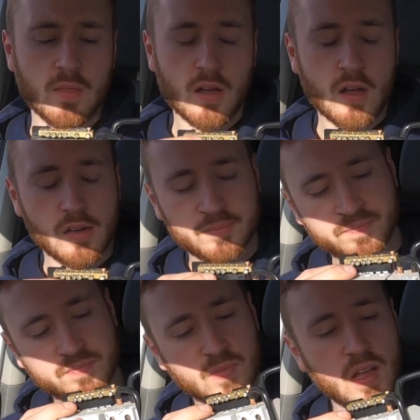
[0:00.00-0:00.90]

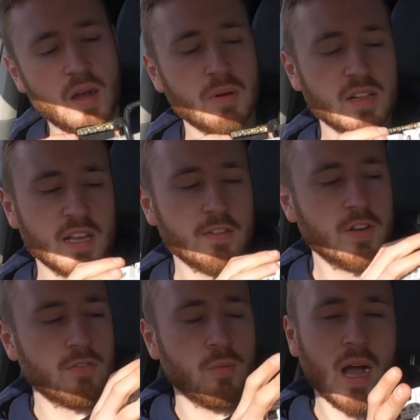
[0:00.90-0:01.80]
I'm going to say,
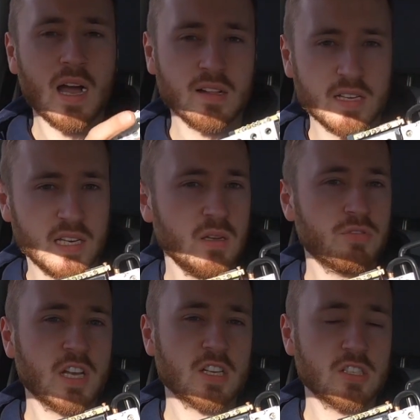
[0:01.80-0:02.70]
first of all, RCD
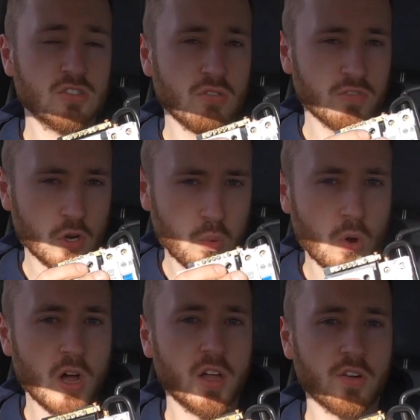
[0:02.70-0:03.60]
protection is not
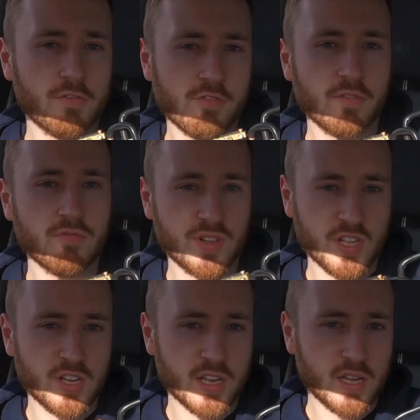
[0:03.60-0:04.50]
required for every
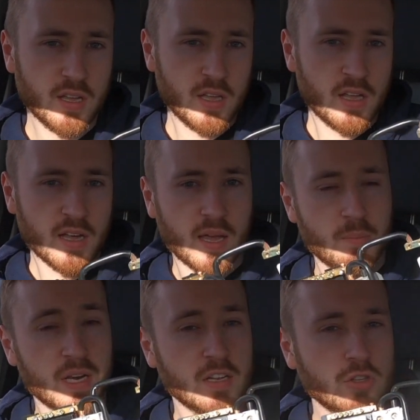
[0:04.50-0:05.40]
circuit, okay,
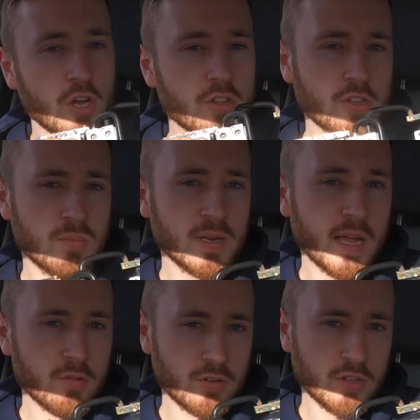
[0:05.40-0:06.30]
but it does come
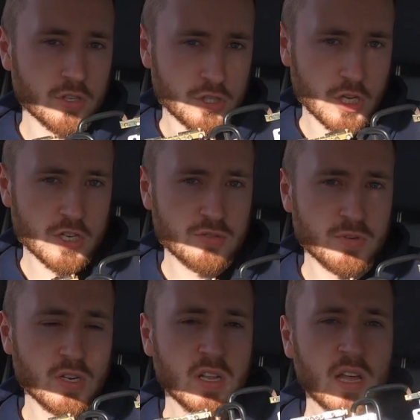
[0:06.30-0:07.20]
down to the
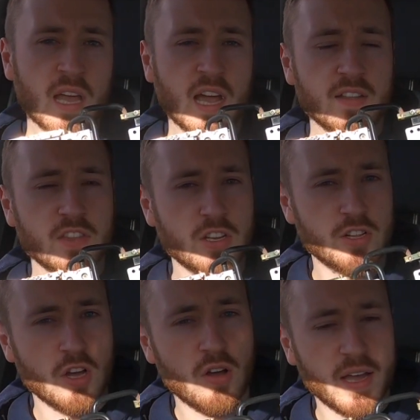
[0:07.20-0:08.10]
judgment and the
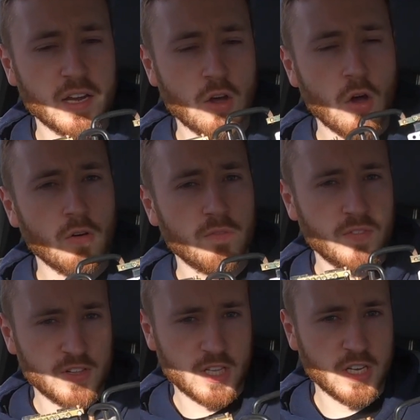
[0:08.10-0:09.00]
design
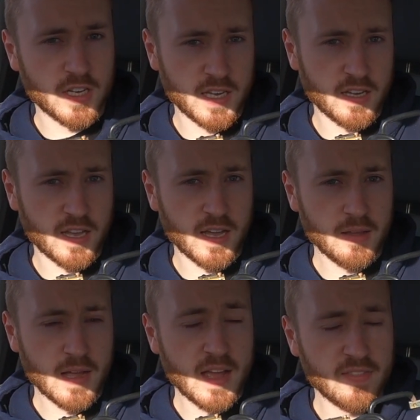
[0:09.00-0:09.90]
of the circuit,
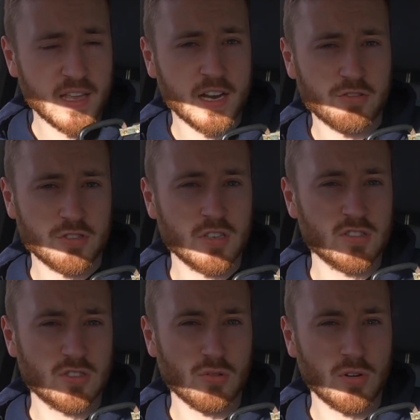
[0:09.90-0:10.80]
okay, and the electrician
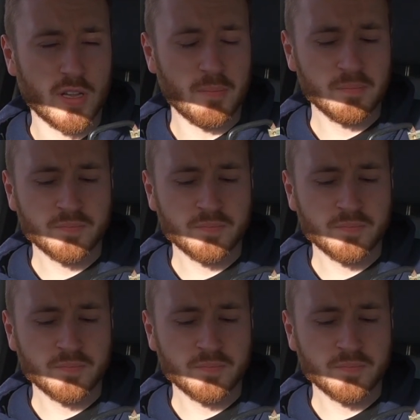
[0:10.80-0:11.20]
installing it.